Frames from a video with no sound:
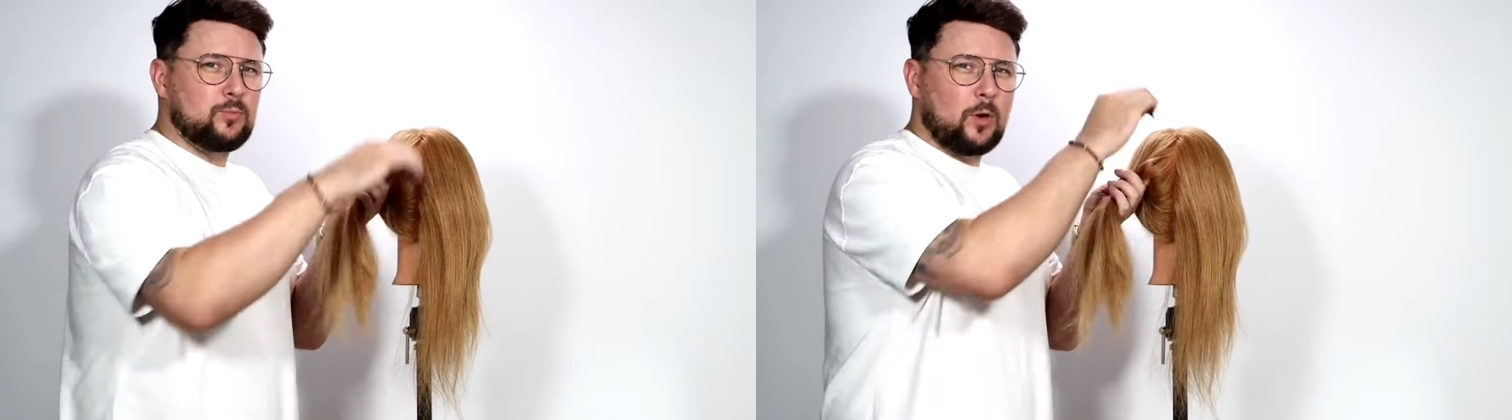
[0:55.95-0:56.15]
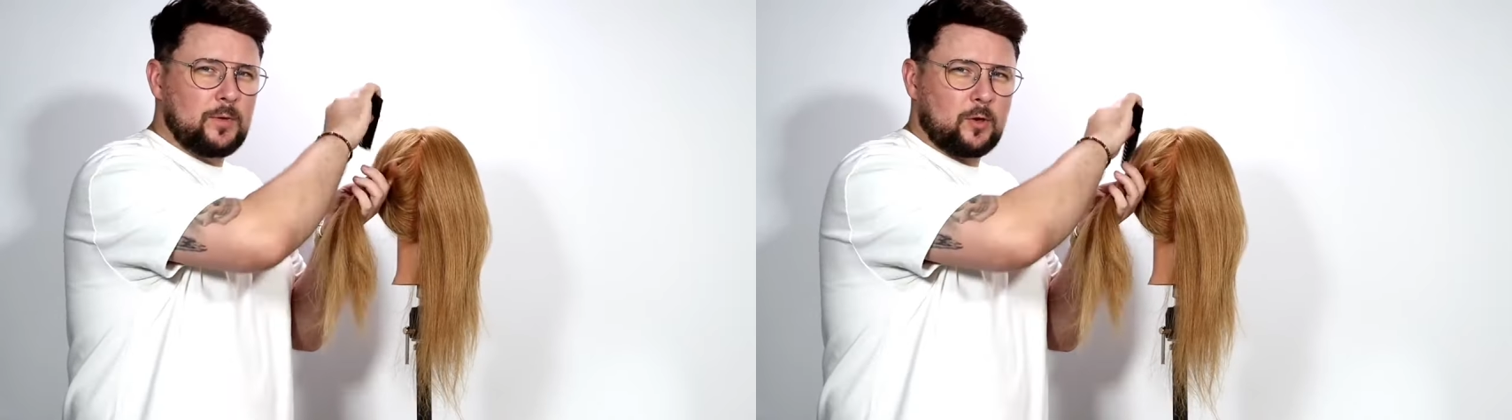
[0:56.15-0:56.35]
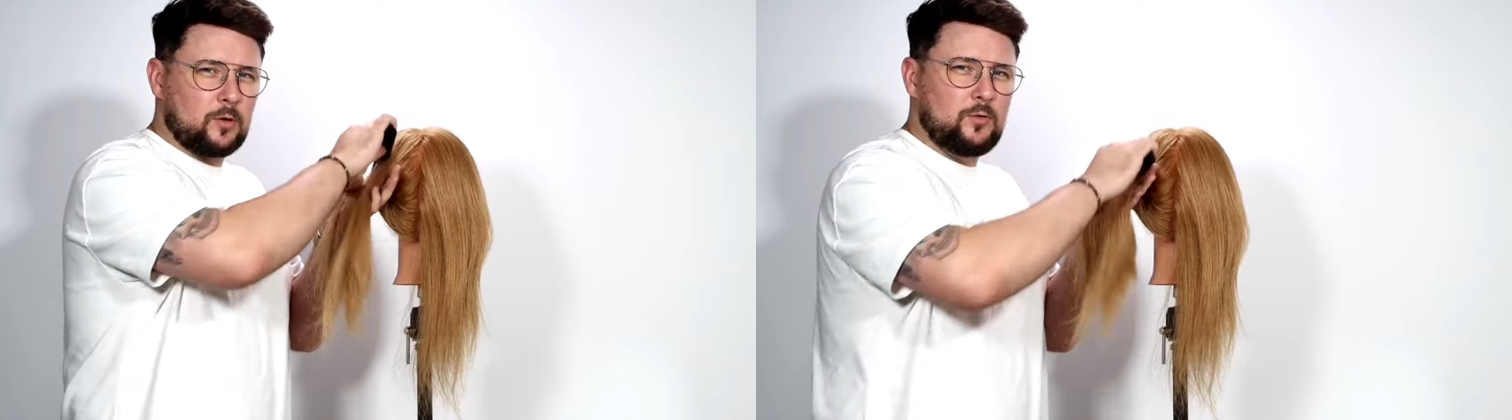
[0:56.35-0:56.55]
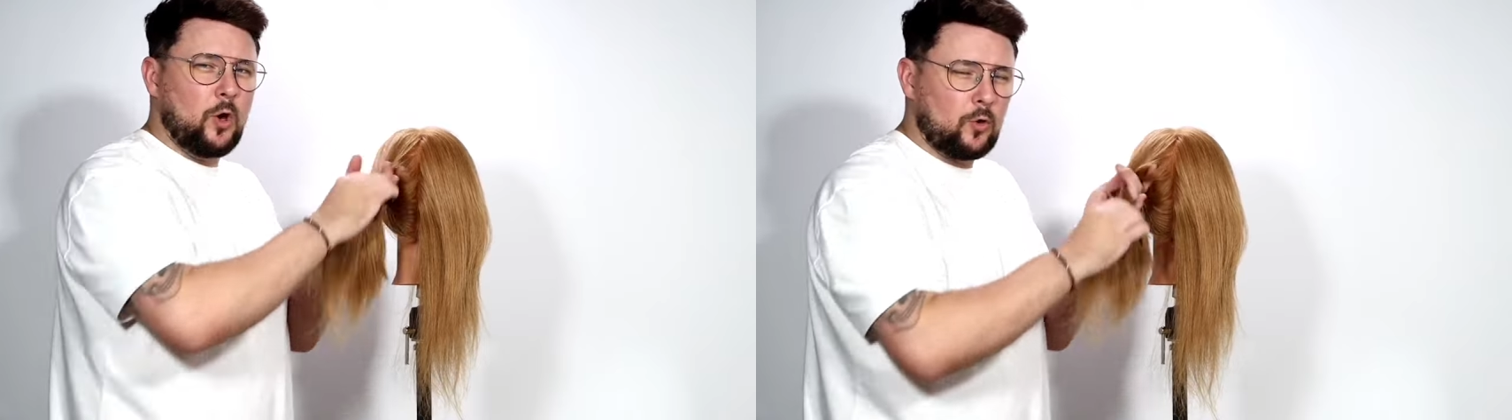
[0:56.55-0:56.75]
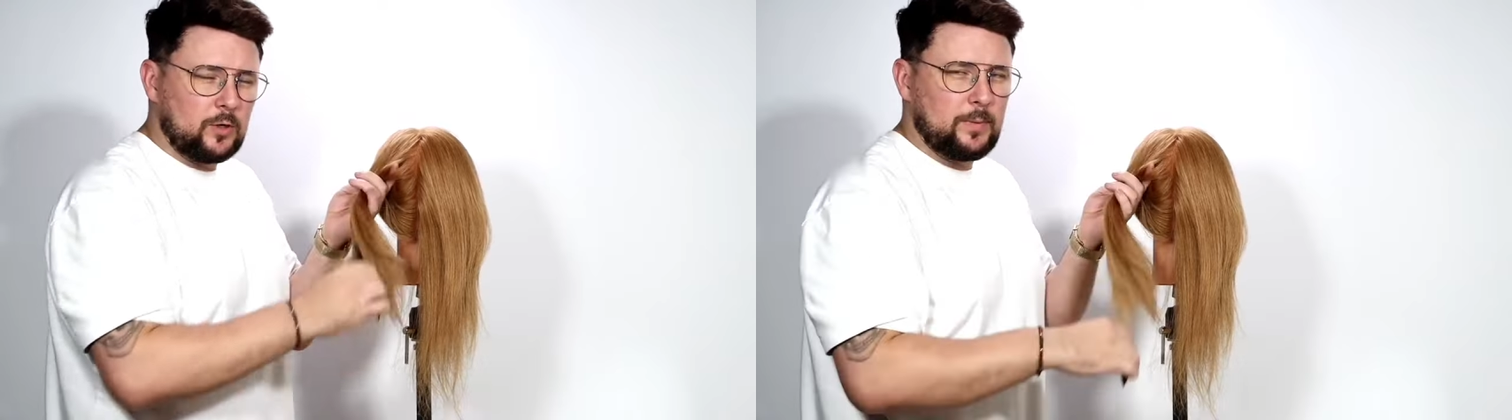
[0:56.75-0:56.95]
It's probably
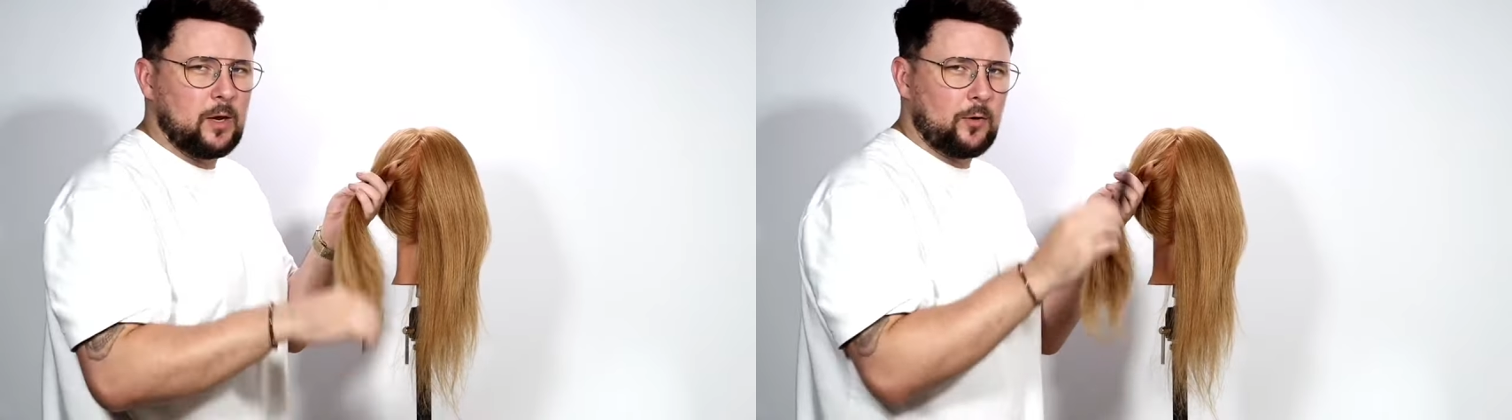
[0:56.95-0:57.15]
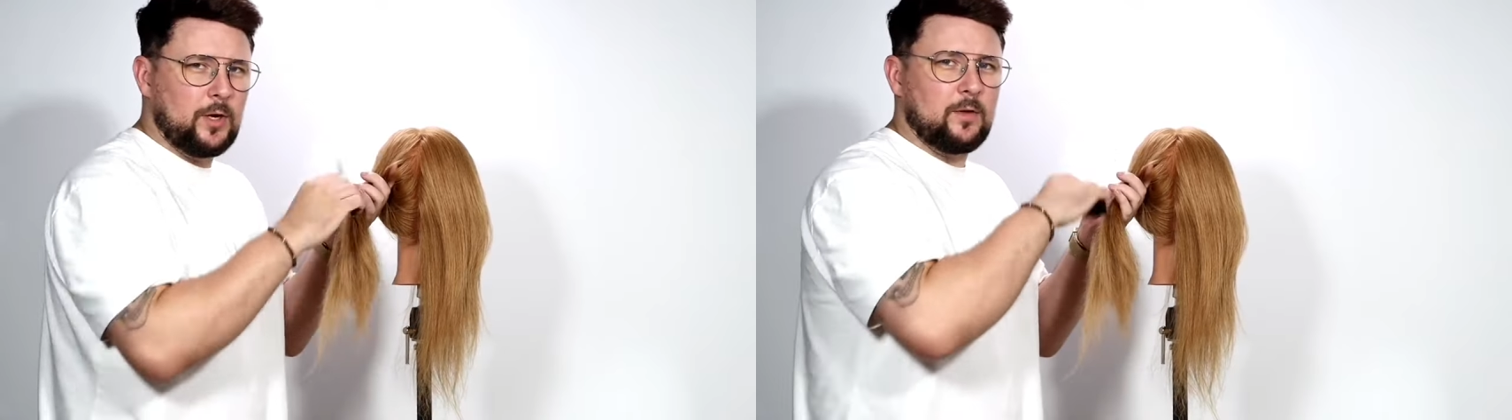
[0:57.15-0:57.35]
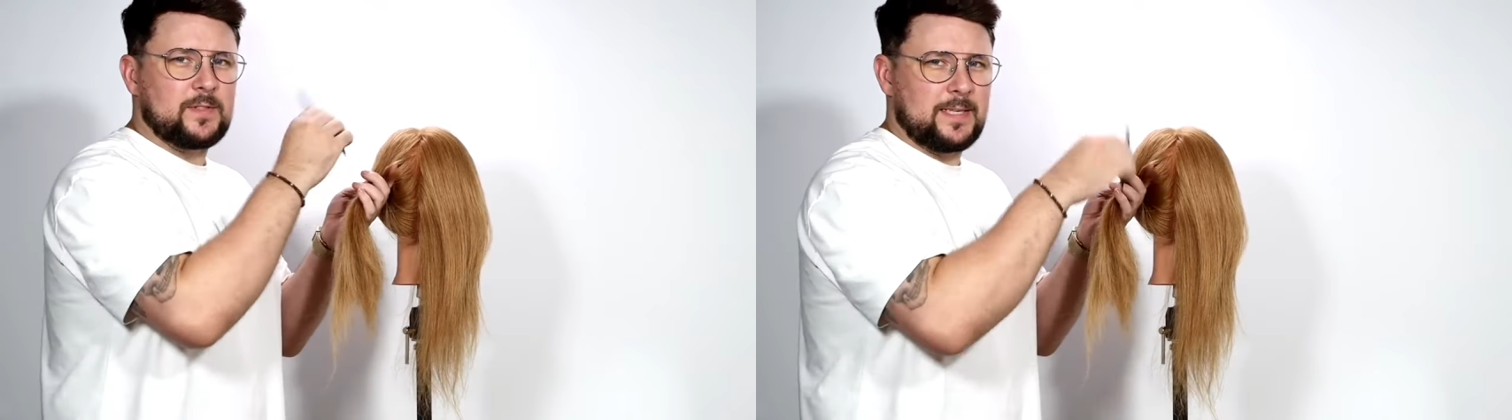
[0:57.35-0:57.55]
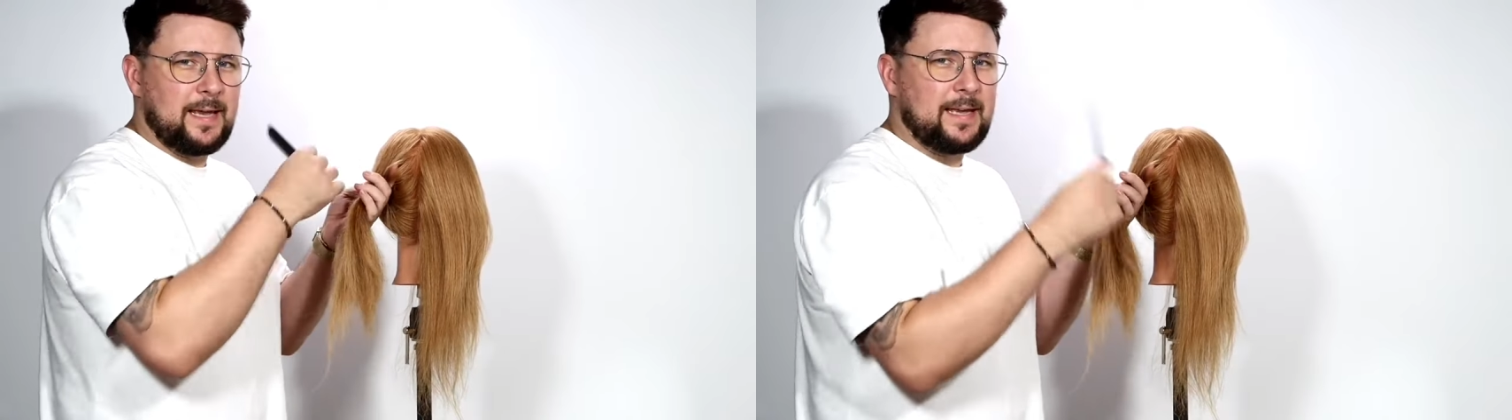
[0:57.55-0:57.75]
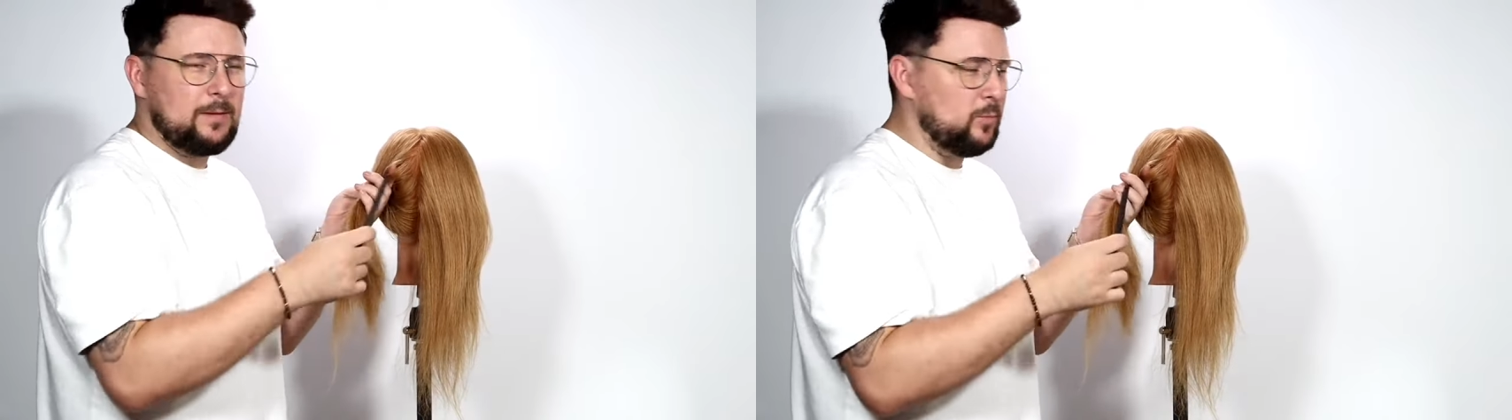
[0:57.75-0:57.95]
not going to be long enough
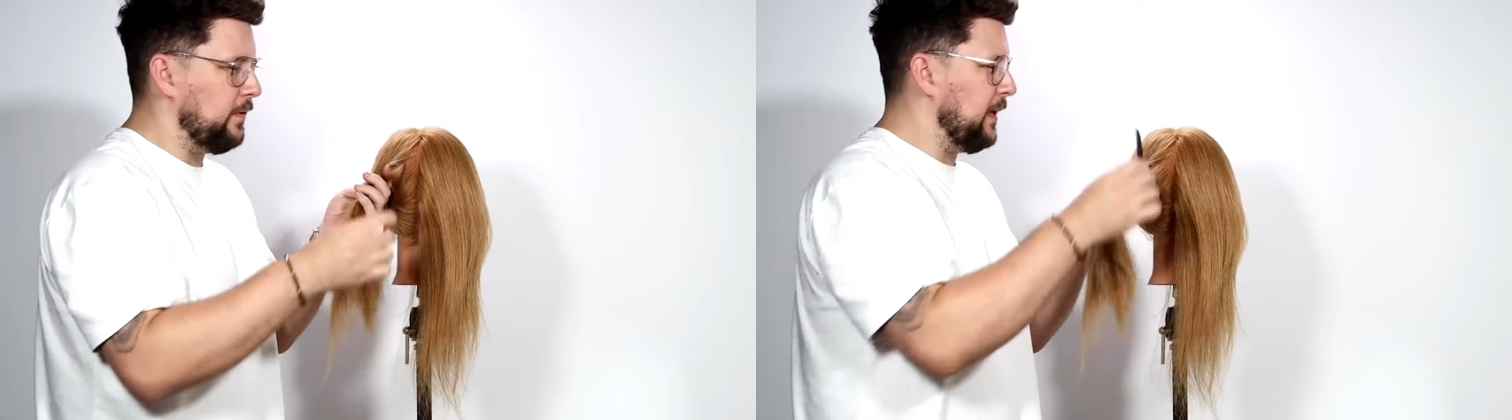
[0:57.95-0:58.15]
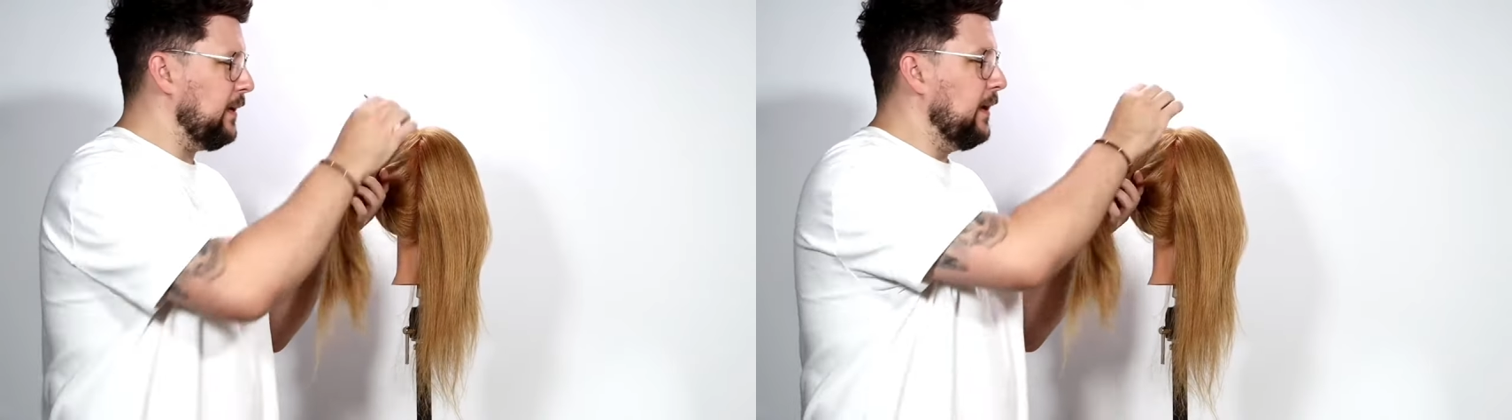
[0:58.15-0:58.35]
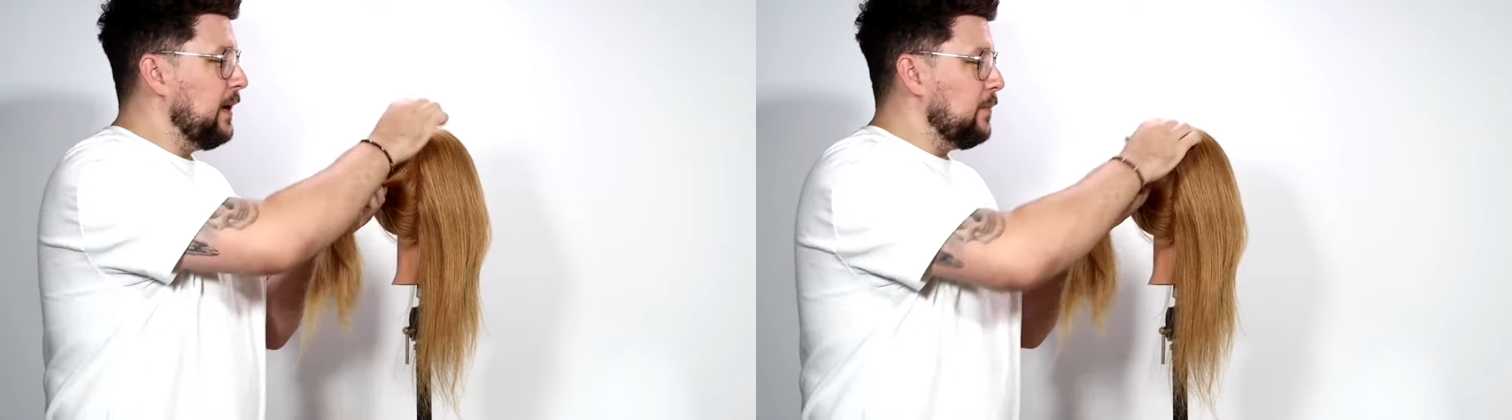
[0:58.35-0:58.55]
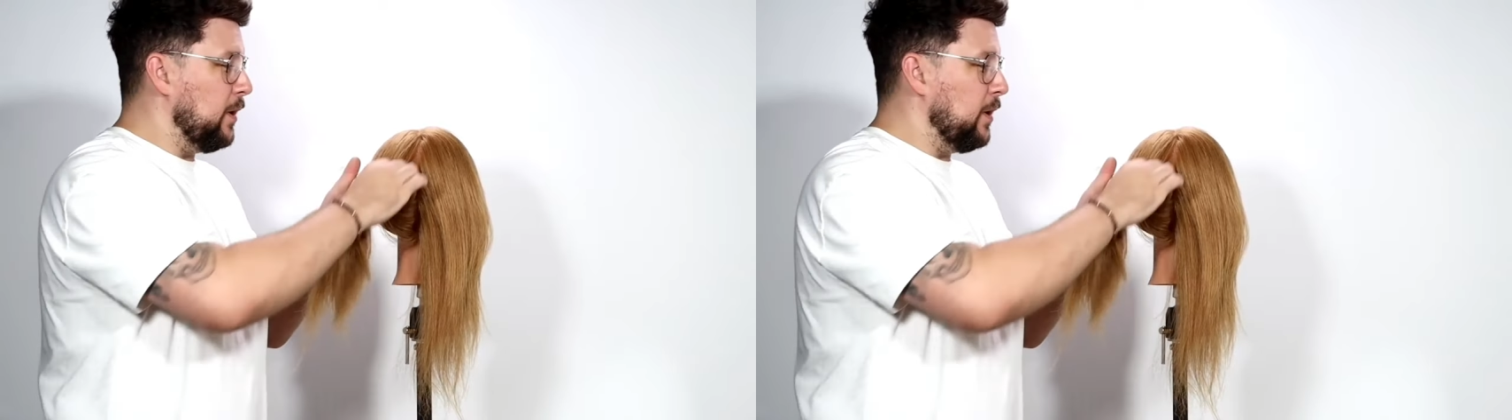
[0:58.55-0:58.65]
to get in with it.